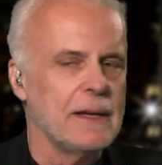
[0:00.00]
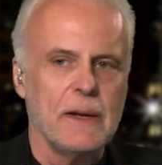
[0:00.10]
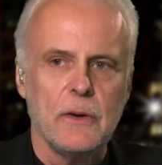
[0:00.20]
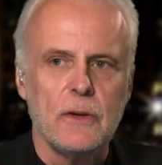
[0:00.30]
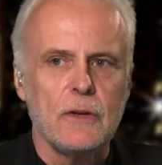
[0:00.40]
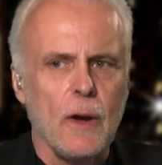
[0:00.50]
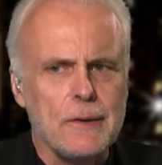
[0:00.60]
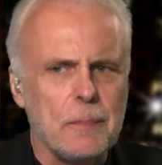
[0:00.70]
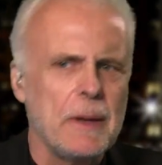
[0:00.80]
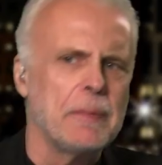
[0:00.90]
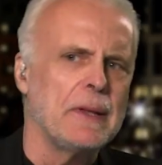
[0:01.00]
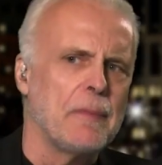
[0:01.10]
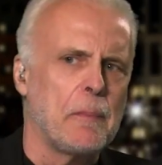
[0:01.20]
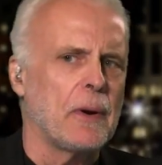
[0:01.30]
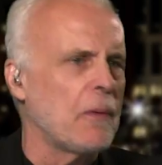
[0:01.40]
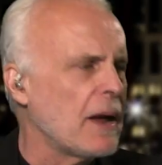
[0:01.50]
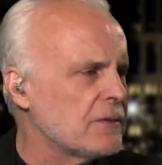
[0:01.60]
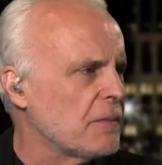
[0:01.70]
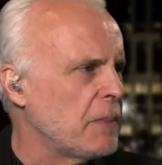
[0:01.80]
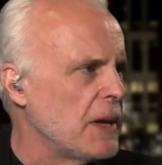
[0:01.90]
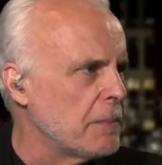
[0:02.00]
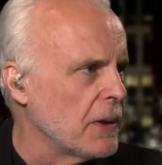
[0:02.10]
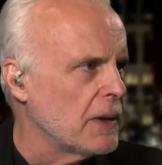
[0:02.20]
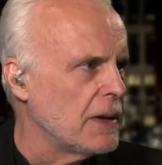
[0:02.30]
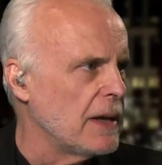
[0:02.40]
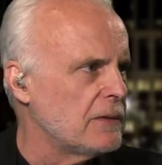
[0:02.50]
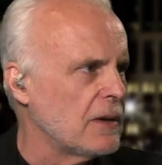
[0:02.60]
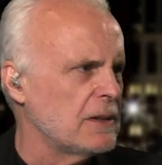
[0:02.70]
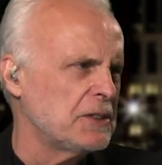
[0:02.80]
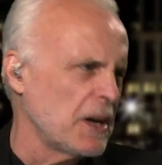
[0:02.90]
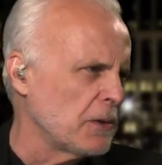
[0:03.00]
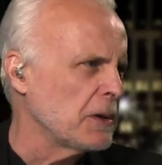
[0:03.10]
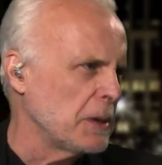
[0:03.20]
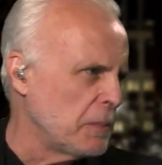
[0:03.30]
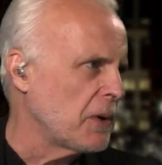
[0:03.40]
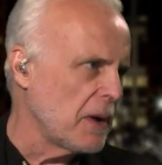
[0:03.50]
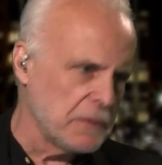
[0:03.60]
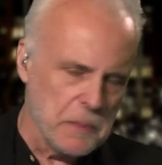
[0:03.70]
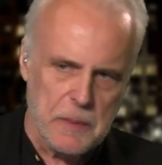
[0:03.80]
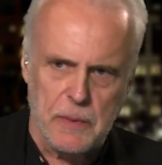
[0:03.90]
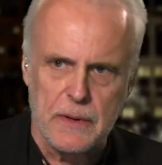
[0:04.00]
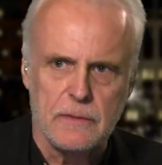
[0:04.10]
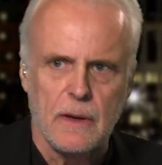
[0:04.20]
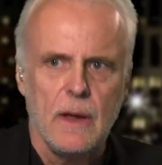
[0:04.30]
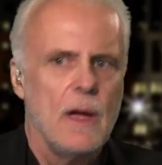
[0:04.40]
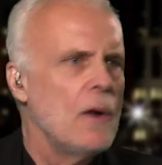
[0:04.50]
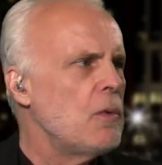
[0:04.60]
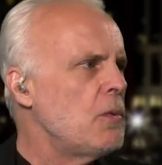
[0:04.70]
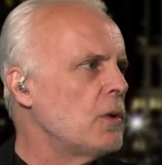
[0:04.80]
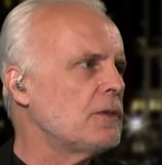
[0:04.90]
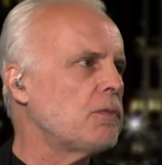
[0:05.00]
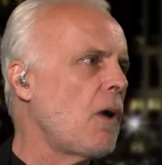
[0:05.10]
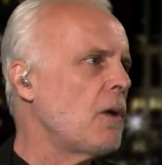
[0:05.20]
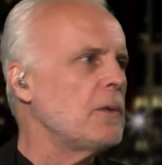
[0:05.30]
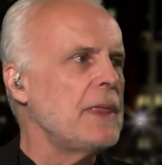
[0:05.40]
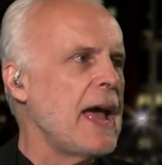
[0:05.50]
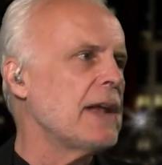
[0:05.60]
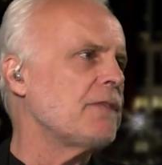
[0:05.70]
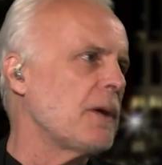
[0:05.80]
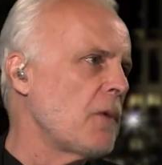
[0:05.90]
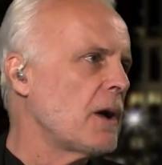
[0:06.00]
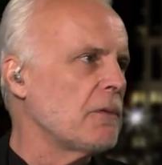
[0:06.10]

You know, you talk to people, even progressive people, and they say, generally progressive people, and they say, well, what's wrong with that? If I want to